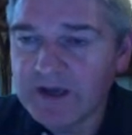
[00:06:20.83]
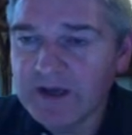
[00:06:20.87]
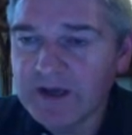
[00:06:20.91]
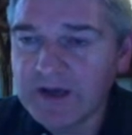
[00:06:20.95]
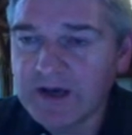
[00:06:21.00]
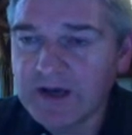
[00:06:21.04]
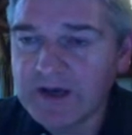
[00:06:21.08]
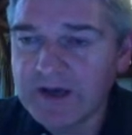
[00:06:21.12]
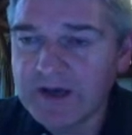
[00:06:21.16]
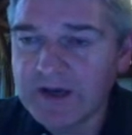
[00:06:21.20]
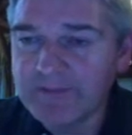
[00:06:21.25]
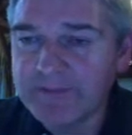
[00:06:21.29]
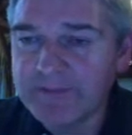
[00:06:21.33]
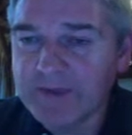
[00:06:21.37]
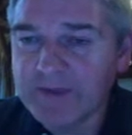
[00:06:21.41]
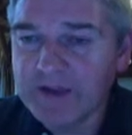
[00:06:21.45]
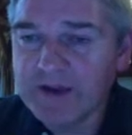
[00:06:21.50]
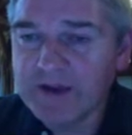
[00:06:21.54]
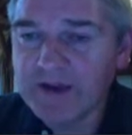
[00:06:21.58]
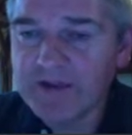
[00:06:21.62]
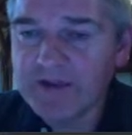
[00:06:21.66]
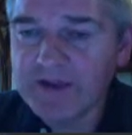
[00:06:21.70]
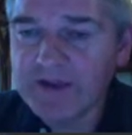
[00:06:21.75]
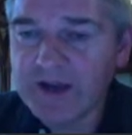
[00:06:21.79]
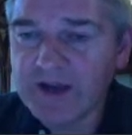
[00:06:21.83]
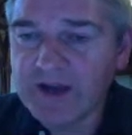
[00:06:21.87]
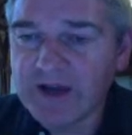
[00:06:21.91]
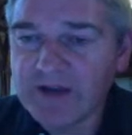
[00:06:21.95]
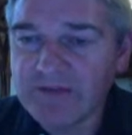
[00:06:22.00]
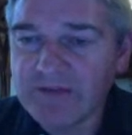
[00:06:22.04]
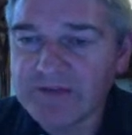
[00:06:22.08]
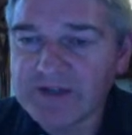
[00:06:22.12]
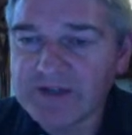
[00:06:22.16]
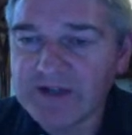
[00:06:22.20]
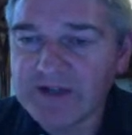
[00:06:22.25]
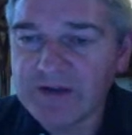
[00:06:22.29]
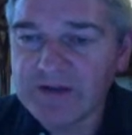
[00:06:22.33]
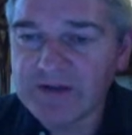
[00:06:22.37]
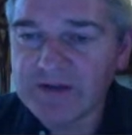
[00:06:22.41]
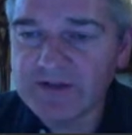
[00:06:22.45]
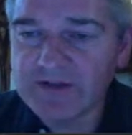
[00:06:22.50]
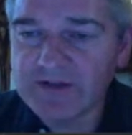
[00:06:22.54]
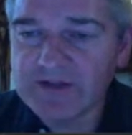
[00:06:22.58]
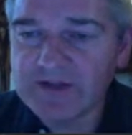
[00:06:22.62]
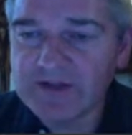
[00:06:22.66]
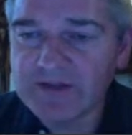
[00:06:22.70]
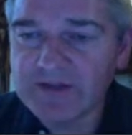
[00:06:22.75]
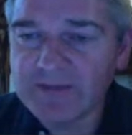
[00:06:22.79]
The other
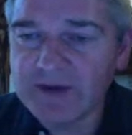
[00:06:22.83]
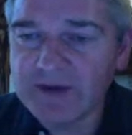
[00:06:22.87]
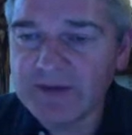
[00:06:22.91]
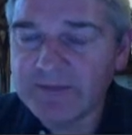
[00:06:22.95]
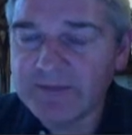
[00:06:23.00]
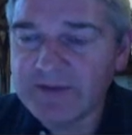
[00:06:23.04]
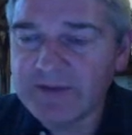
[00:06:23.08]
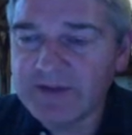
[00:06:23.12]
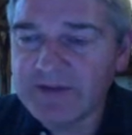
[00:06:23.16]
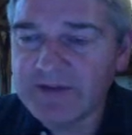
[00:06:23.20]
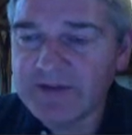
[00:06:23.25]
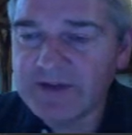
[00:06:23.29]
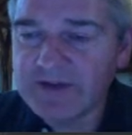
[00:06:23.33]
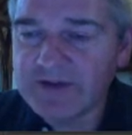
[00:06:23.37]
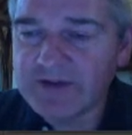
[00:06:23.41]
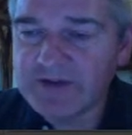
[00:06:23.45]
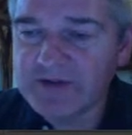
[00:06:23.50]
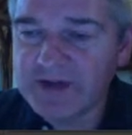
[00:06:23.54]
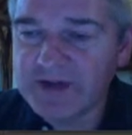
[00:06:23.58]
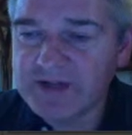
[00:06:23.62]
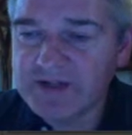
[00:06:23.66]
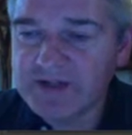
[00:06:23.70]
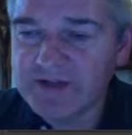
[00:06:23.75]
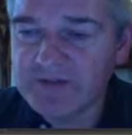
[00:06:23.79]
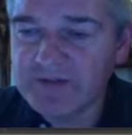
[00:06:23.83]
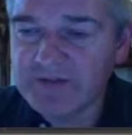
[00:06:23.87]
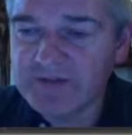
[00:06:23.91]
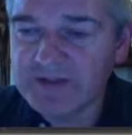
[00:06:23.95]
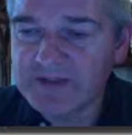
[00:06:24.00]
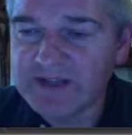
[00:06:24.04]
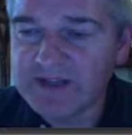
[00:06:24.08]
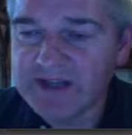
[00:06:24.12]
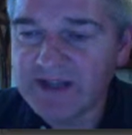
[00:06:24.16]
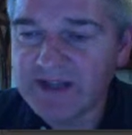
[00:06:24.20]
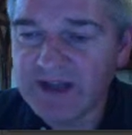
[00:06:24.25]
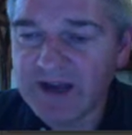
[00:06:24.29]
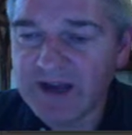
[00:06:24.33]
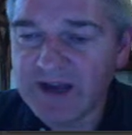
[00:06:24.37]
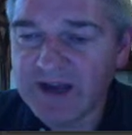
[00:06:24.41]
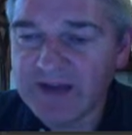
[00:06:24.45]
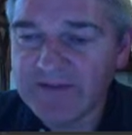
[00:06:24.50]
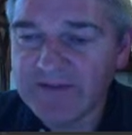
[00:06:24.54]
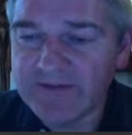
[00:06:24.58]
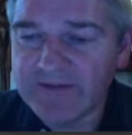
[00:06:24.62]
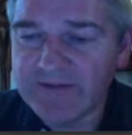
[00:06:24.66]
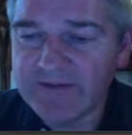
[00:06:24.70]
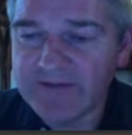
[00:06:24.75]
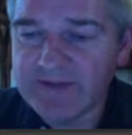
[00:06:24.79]
results that might be of interest, obviously
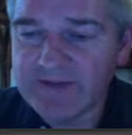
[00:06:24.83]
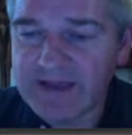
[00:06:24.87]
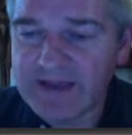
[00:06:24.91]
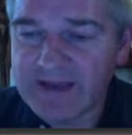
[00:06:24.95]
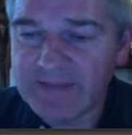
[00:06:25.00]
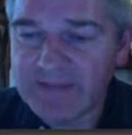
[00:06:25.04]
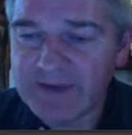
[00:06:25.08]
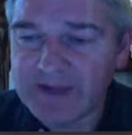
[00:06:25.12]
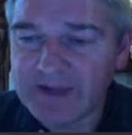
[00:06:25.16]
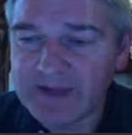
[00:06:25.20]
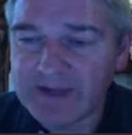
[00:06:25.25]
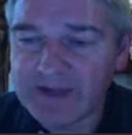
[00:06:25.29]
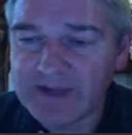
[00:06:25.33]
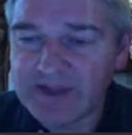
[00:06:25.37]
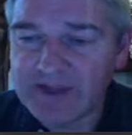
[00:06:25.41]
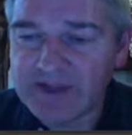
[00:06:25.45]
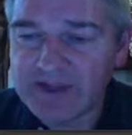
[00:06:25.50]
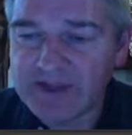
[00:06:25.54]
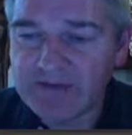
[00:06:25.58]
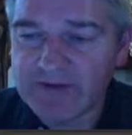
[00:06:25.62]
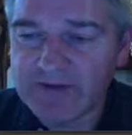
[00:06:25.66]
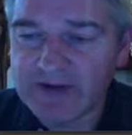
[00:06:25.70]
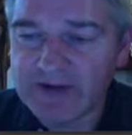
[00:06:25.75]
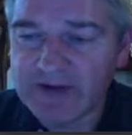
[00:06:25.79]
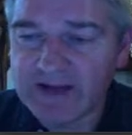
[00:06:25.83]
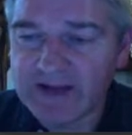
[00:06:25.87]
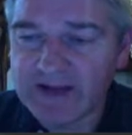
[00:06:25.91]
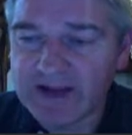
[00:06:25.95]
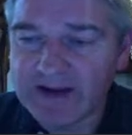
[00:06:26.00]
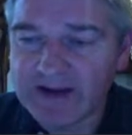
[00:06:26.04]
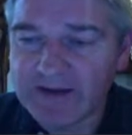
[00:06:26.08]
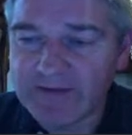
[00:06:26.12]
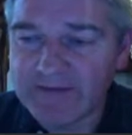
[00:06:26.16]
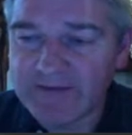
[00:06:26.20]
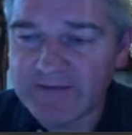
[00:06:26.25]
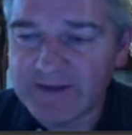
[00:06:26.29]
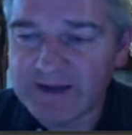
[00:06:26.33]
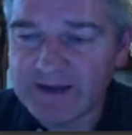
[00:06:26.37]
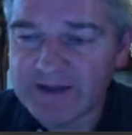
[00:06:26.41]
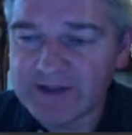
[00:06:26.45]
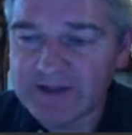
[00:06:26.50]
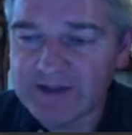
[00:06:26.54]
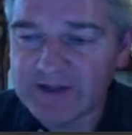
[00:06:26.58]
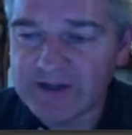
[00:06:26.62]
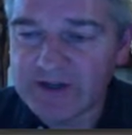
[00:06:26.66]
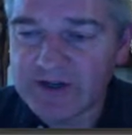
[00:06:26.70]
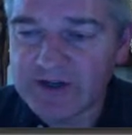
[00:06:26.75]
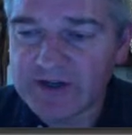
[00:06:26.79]
life, damage, irregularity
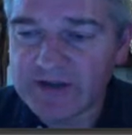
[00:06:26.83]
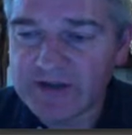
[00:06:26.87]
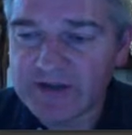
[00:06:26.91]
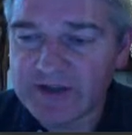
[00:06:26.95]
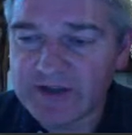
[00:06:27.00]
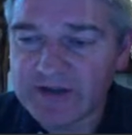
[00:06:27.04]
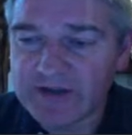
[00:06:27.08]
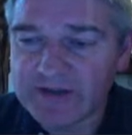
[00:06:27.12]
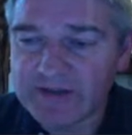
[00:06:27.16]
factor,